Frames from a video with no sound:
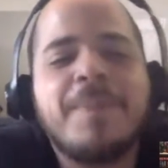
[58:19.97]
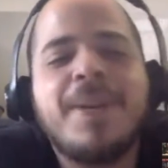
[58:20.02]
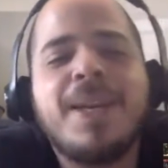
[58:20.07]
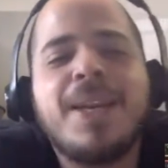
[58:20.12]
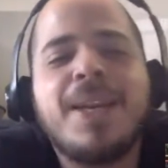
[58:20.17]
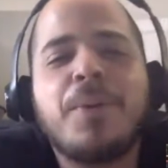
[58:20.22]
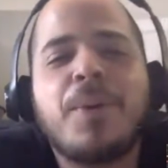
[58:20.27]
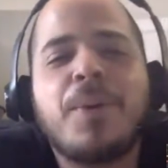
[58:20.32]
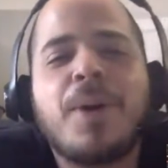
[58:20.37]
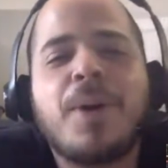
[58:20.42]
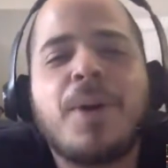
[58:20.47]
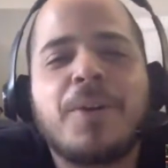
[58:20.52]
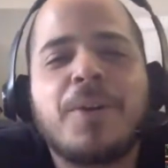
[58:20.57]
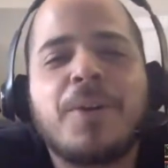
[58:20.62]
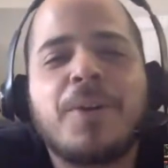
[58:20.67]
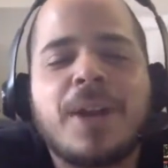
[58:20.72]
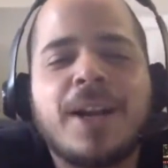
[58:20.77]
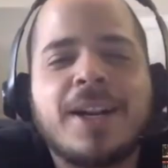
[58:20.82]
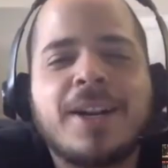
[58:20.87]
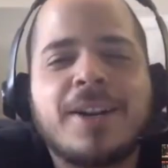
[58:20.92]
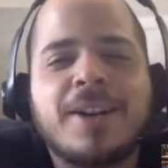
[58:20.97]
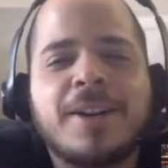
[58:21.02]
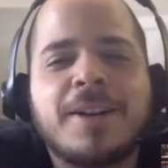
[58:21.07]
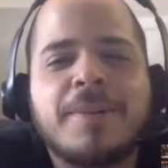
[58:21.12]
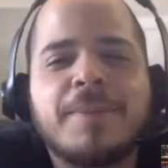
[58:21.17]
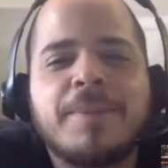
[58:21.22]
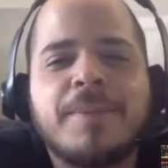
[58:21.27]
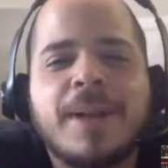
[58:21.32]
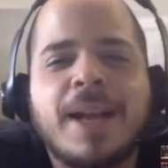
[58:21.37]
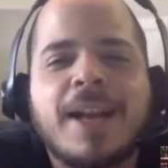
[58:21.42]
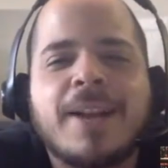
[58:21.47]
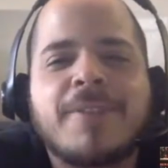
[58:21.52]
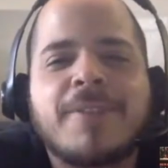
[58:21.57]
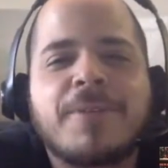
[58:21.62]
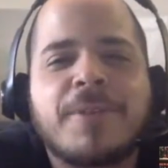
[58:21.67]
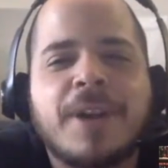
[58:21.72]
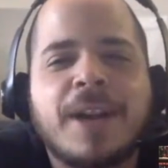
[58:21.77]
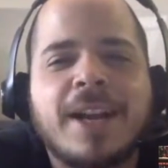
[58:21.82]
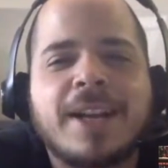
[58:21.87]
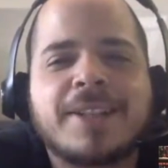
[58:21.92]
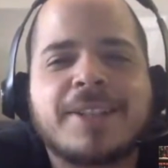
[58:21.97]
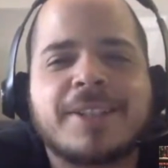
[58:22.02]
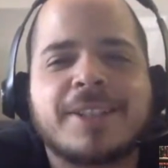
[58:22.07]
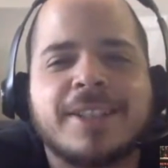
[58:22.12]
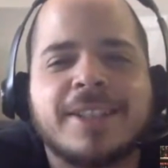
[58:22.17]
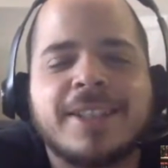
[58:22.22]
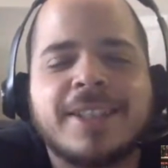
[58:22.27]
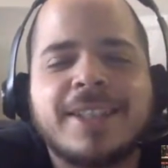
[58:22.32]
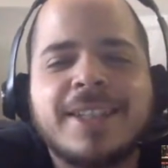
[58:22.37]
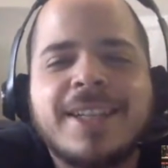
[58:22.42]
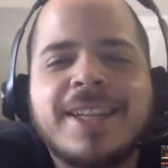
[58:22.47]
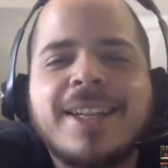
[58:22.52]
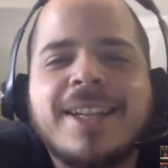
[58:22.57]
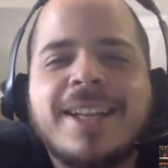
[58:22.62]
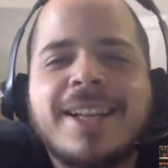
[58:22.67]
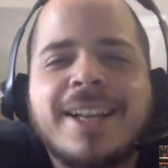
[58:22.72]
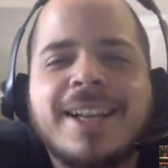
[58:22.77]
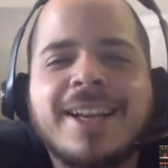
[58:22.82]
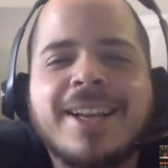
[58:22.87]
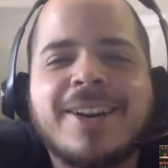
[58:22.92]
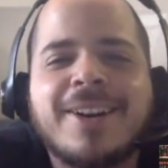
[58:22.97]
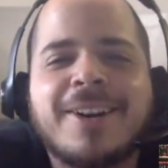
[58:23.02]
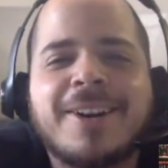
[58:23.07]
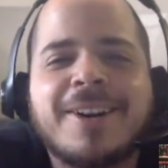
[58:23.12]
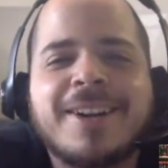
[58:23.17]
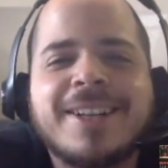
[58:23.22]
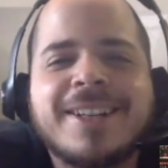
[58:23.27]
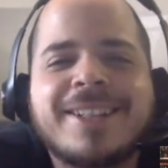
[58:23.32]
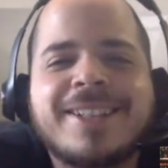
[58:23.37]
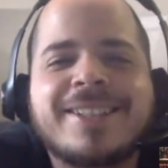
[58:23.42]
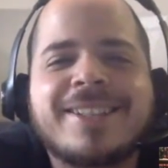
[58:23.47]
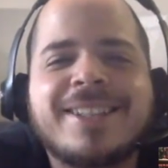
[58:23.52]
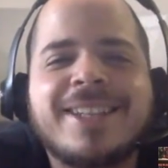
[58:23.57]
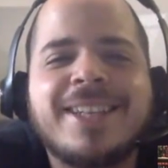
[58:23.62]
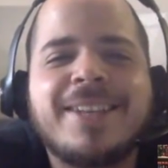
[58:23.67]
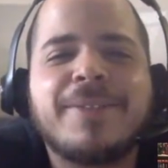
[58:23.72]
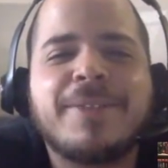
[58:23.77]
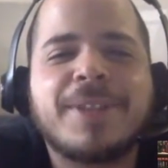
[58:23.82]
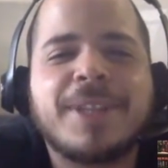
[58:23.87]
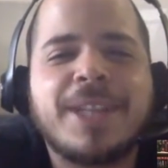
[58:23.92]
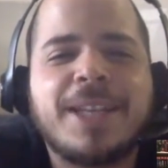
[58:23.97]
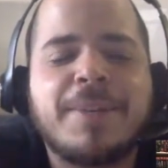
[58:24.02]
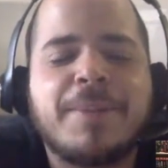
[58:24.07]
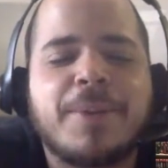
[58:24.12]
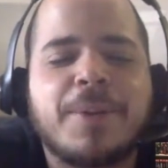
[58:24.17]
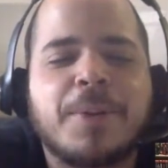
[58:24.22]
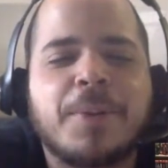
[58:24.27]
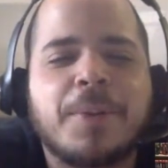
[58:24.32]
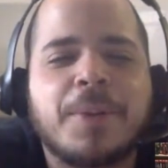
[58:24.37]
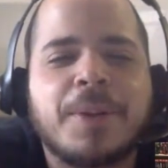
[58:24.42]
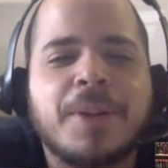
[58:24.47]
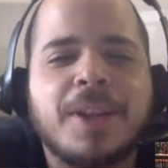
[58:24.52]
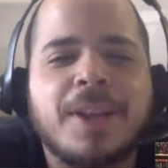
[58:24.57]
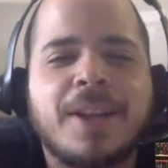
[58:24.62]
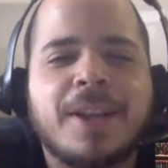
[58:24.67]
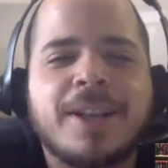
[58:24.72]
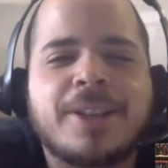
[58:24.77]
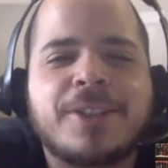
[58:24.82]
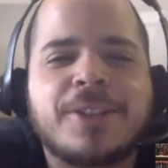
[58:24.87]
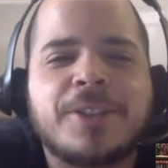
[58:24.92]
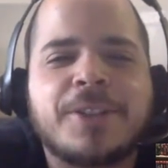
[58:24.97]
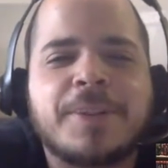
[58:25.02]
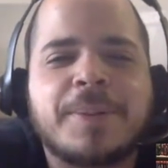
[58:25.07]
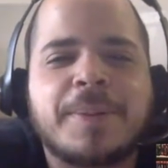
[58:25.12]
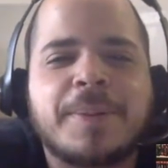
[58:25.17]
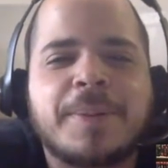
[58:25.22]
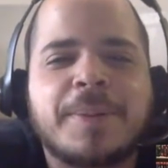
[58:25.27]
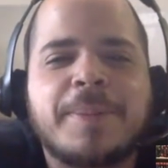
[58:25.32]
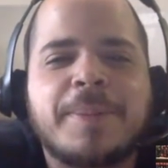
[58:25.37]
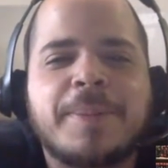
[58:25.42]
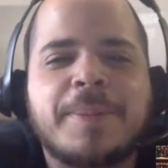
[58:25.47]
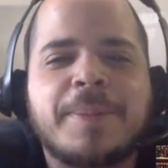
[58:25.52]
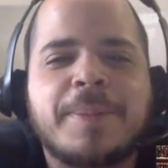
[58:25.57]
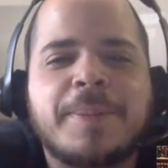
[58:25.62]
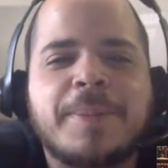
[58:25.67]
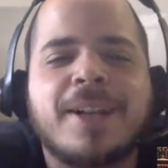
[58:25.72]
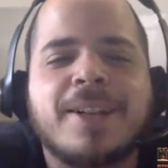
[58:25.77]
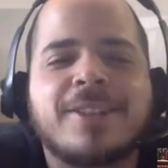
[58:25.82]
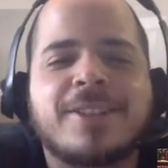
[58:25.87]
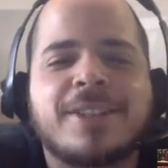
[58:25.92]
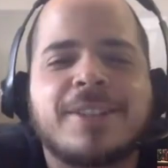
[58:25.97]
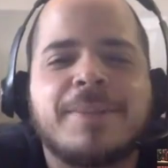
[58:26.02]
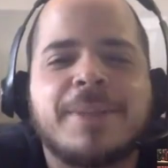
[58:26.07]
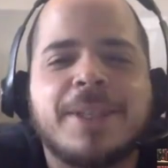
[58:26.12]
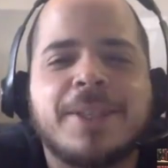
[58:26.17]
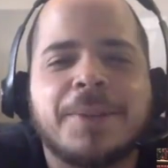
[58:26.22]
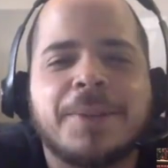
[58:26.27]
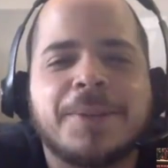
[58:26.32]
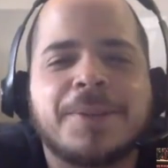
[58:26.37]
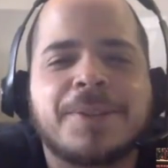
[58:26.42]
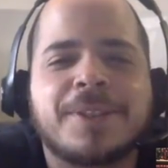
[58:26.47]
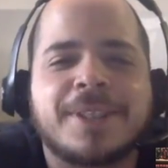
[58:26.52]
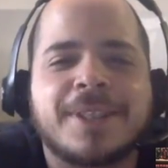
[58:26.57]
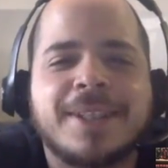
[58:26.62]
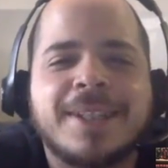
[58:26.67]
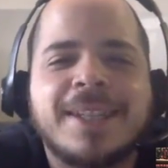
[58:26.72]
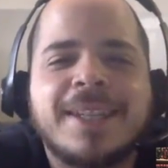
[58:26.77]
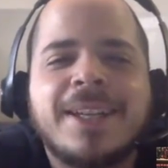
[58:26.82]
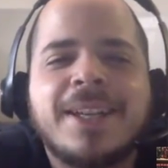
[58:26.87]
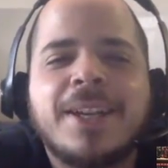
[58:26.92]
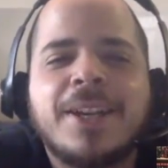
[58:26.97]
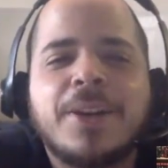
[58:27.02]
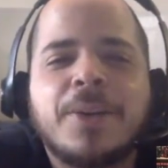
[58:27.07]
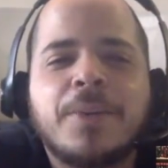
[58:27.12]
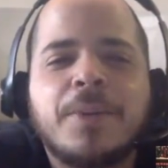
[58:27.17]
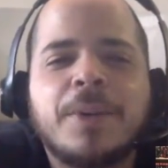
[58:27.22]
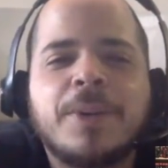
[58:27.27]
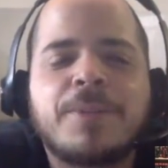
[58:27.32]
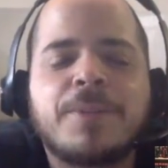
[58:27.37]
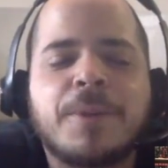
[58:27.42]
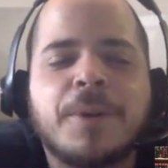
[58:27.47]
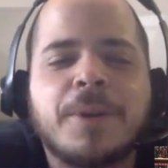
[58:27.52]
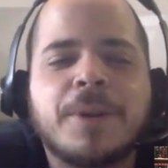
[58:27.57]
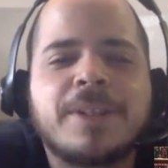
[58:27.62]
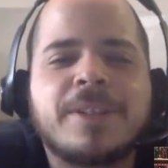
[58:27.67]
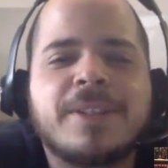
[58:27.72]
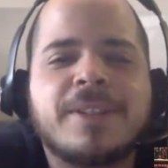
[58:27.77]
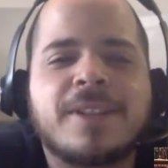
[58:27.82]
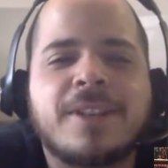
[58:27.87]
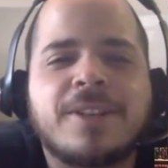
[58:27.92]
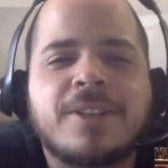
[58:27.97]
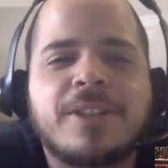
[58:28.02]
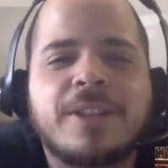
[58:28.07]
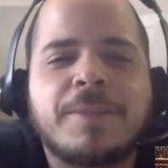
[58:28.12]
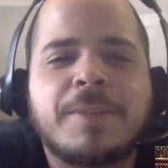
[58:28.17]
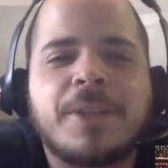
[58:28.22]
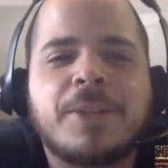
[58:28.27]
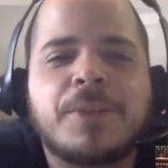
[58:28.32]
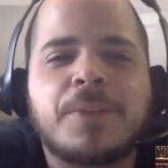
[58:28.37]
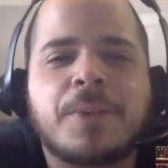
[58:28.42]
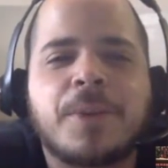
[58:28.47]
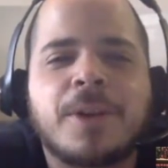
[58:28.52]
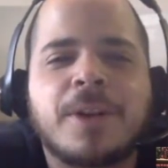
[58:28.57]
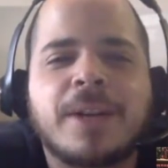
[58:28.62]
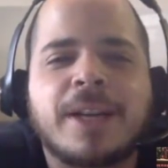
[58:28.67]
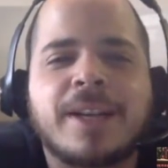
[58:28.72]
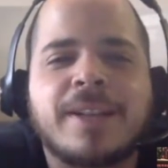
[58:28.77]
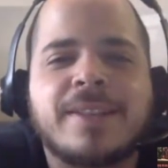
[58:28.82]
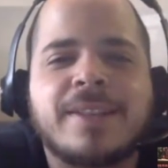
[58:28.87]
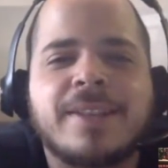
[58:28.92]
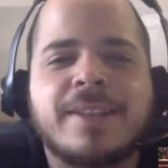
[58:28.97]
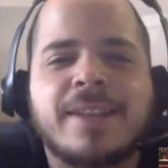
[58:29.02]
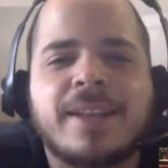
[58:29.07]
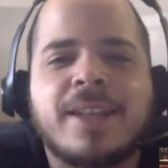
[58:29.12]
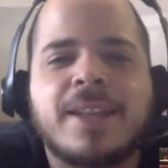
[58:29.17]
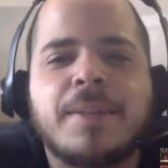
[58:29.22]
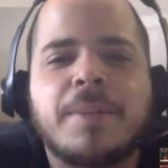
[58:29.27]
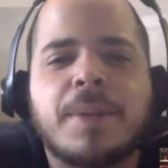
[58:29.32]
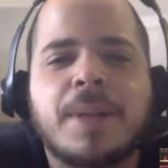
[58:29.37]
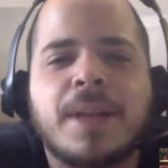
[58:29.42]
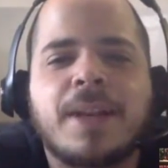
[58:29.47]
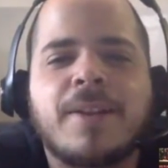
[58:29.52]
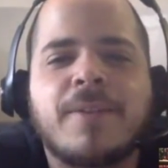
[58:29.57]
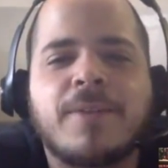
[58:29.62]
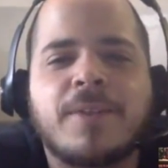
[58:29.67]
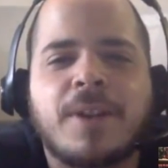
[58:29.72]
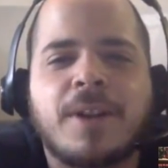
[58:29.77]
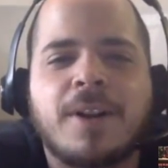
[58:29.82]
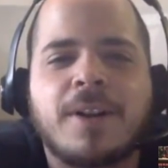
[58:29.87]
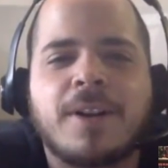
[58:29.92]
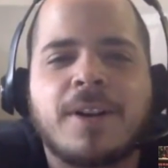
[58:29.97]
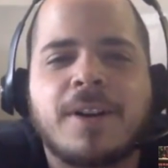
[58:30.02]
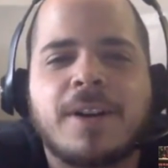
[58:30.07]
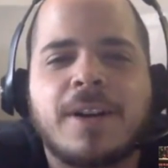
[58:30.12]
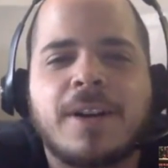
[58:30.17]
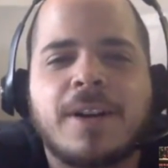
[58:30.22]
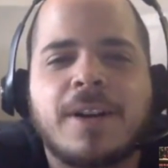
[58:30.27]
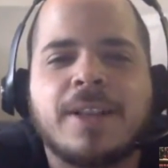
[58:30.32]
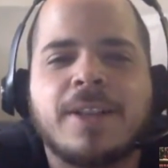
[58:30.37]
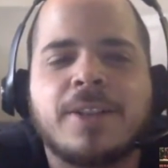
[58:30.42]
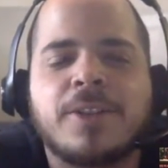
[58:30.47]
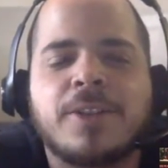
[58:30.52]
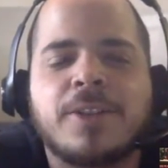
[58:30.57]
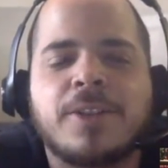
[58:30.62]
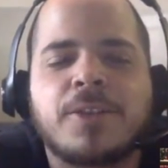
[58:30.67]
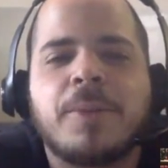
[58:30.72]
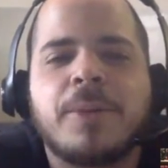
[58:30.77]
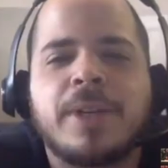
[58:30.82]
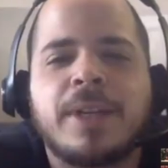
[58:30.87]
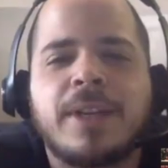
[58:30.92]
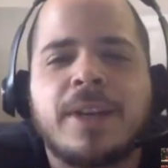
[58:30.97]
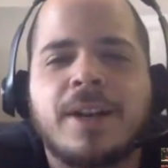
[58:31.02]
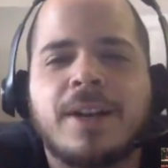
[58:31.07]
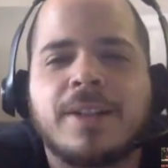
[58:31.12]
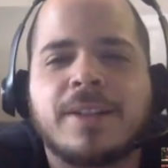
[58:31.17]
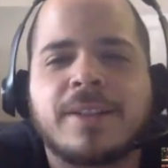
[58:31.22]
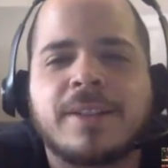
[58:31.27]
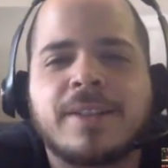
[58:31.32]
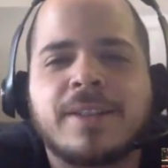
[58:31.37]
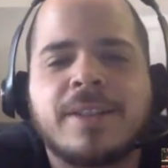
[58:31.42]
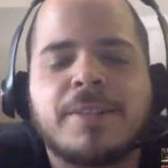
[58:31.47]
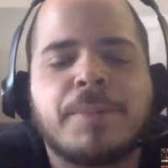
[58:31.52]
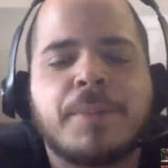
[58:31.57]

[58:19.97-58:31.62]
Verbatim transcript: Meanwhile, writer Matt Fraction and artist Steve Lieber will launch Superman's Pal Jimmy Olsen, which focuses on Jimmy's work as a Daily Planet vlogger and the trouble he causes.